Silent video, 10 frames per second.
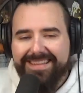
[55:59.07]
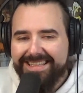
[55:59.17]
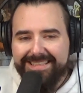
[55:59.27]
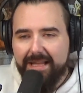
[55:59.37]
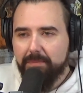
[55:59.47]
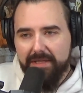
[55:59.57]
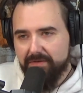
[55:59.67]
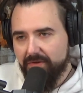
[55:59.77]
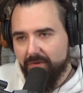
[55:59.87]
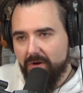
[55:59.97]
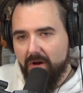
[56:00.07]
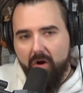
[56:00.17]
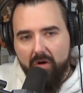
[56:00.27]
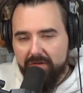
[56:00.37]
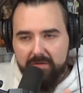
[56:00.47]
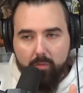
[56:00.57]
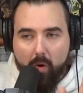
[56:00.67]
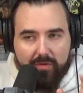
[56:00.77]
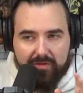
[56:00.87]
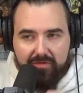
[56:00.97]
It's not a place for you. All these
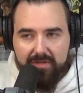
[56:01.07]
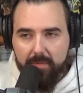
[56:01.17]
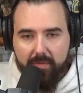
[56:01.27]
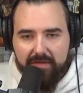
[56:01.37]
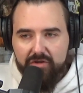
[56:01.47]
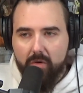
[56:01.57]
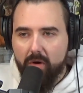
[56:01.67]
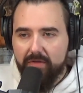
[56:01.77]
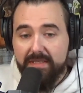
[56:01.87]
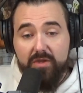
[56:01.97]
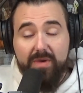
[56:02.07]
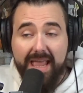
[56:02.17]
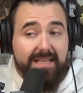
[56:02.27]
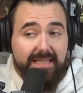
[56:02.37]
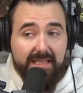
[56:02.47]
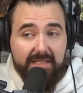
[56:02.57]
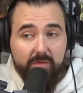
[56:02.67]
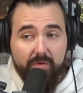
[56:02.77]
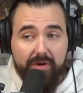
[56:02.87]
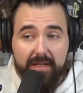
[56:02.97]
wokesters, the people that just go on and say, you can't say
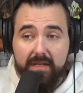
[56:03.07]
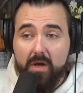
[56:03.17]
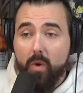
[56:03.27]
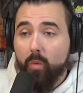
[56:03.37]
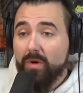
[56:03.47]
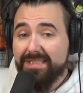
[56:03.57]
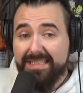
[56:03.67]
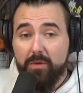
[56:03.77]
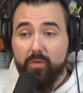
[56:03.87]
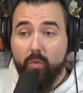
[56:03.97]
this word, and what's the deal with